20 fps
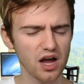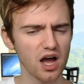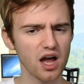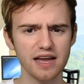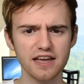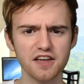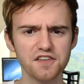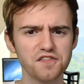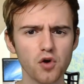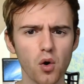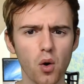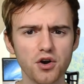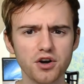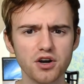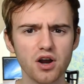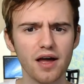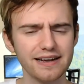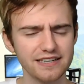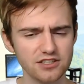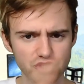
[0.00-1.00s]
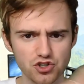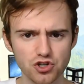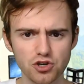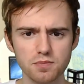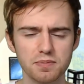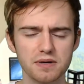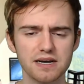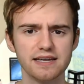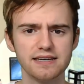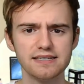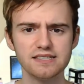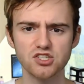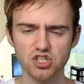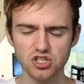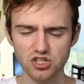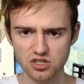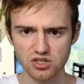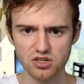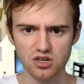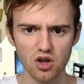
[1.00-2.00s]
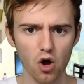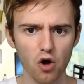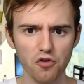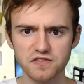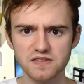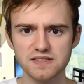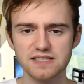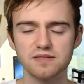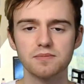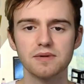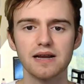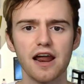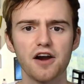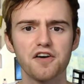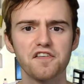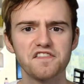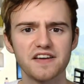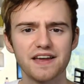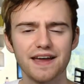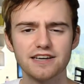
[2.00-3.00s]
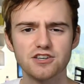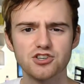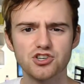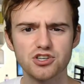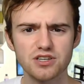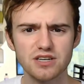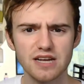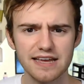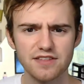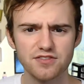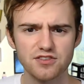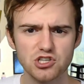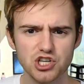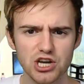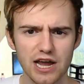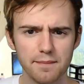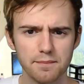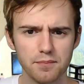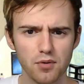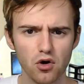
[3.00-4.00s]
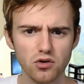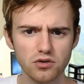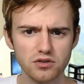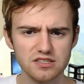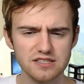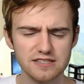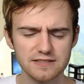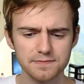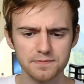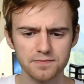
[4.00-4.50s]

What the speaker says: If you're online, do please just offer some clarification in the chat box.